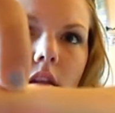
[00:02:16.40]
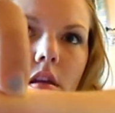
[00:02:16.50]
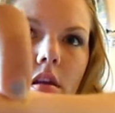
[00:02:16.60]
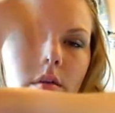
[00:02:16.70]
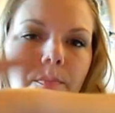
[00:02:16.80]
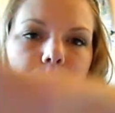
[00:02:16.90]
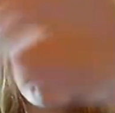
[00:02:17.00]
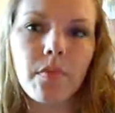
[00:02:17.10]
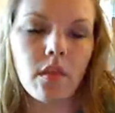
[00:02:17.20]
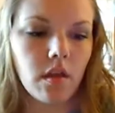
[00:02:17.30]
here.
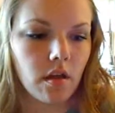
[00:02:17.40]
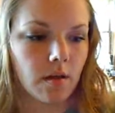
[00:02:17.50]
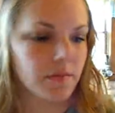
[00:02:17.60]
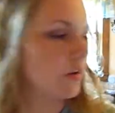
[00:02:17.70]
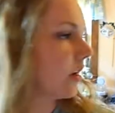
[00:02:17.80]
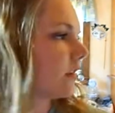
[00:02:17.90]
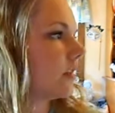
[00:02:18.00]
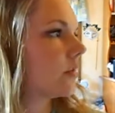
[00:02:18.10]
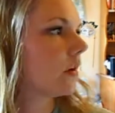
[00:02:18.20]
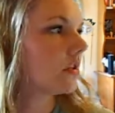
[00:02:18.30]
I'm sorry
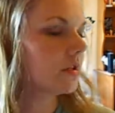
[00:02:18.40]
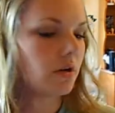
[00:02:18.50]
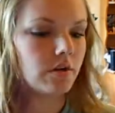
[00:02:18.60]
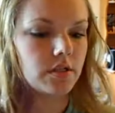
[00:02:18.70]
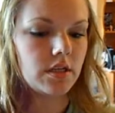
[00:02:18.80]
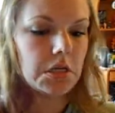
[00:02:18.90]
these swatches aren't